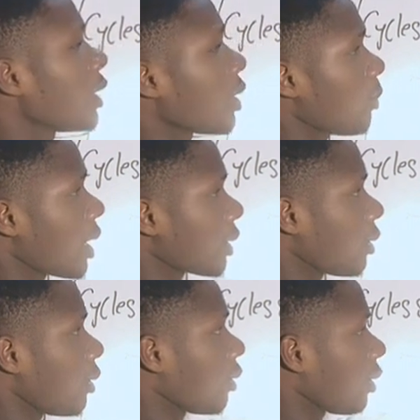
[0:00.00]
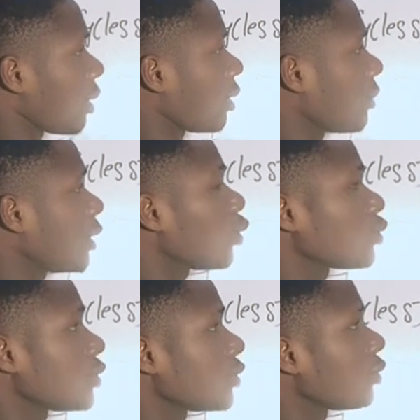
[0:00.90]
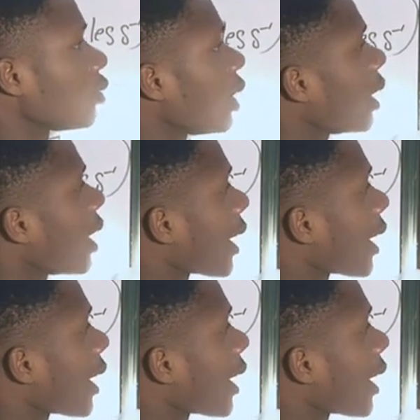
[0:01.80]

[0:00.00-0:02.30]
here or equal to 0, and